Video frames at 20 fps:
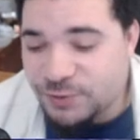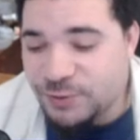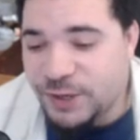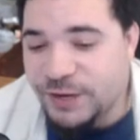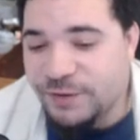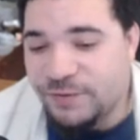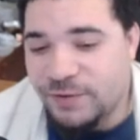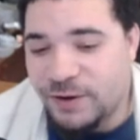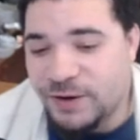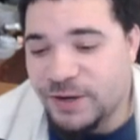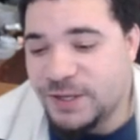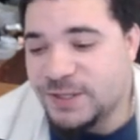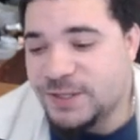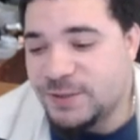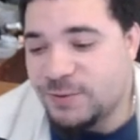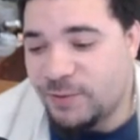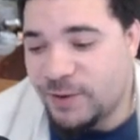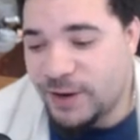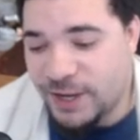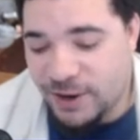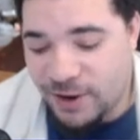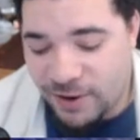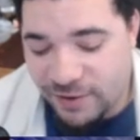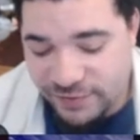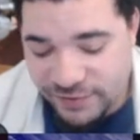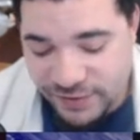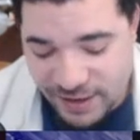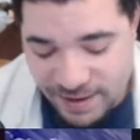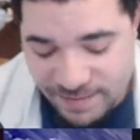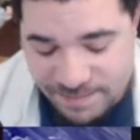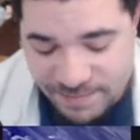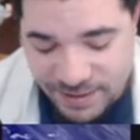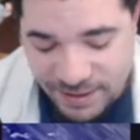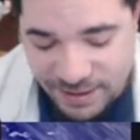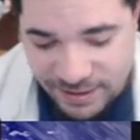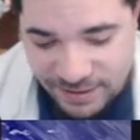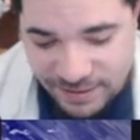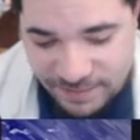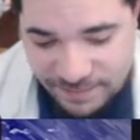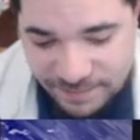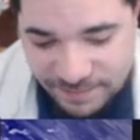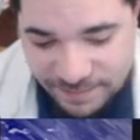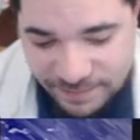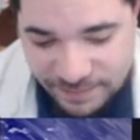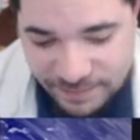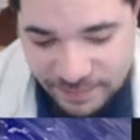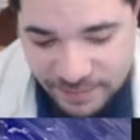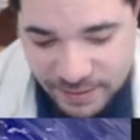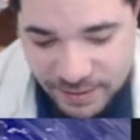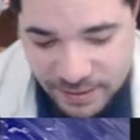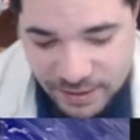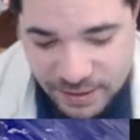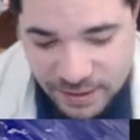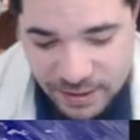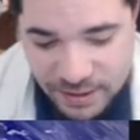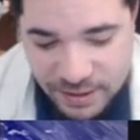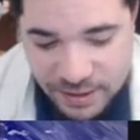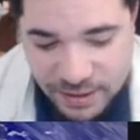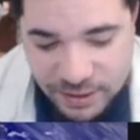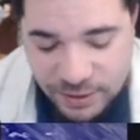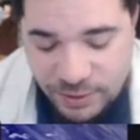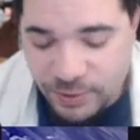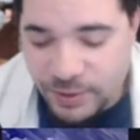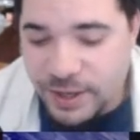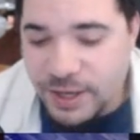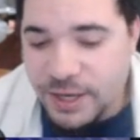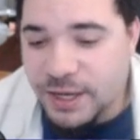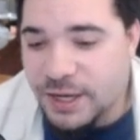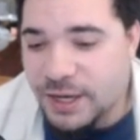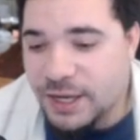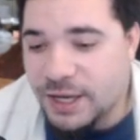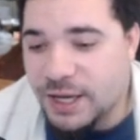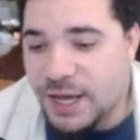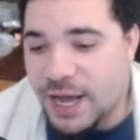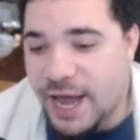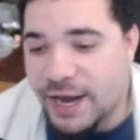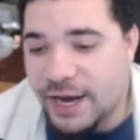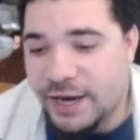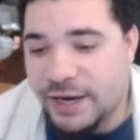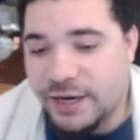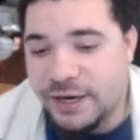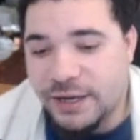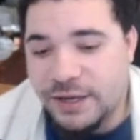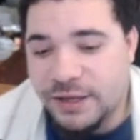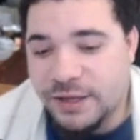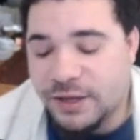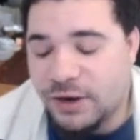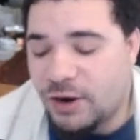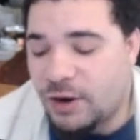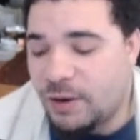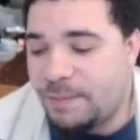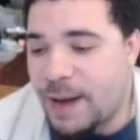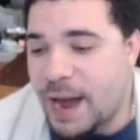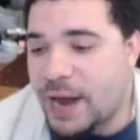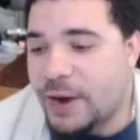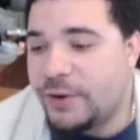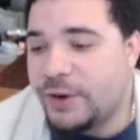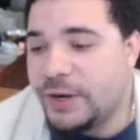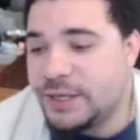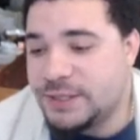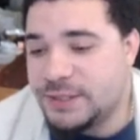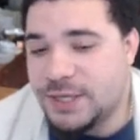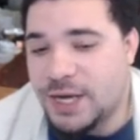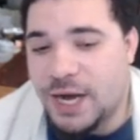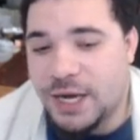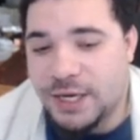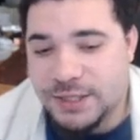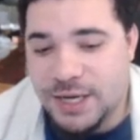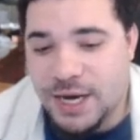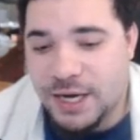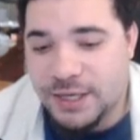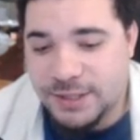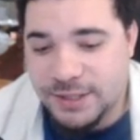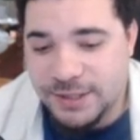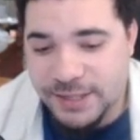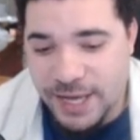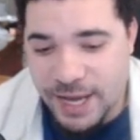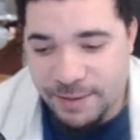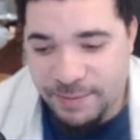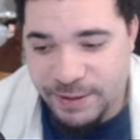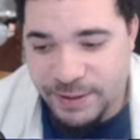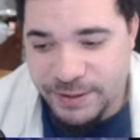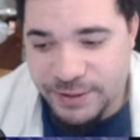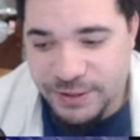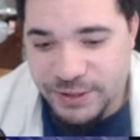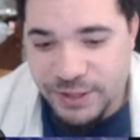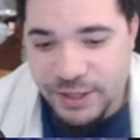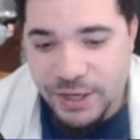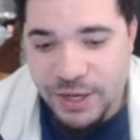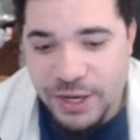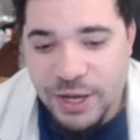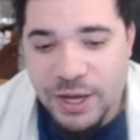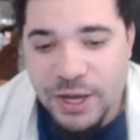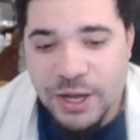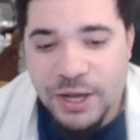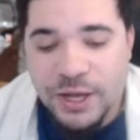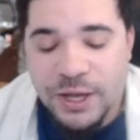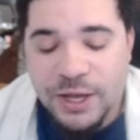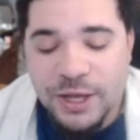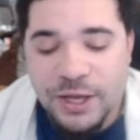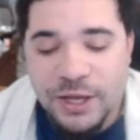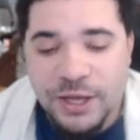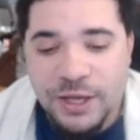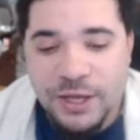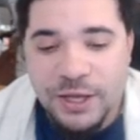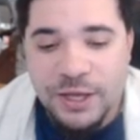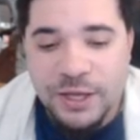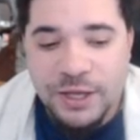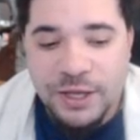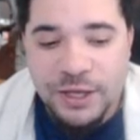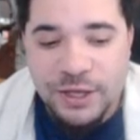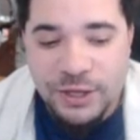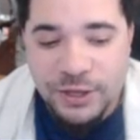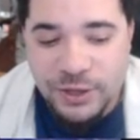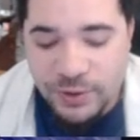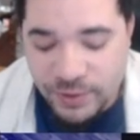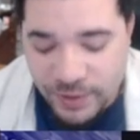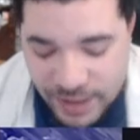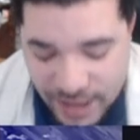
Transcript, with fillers: refunded 20 off the NP, you didn't need and her battery is not tied to damage you